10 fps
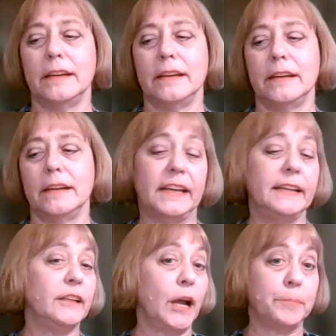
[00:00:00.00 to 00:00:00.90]
from
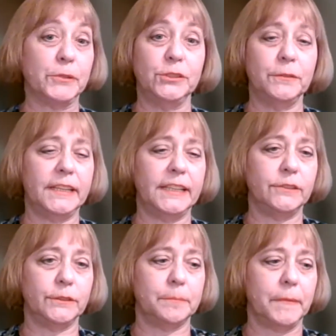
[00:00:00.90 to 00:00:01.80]
getting the opportunity
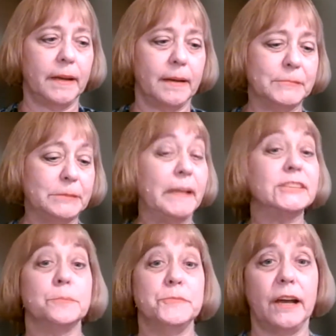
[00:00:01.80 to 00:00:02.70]
to
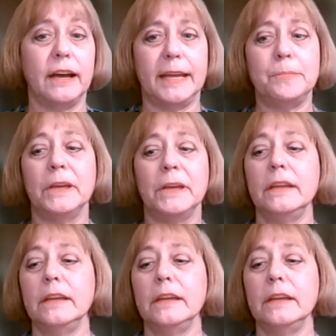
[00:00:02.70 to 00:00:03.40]
spend some time,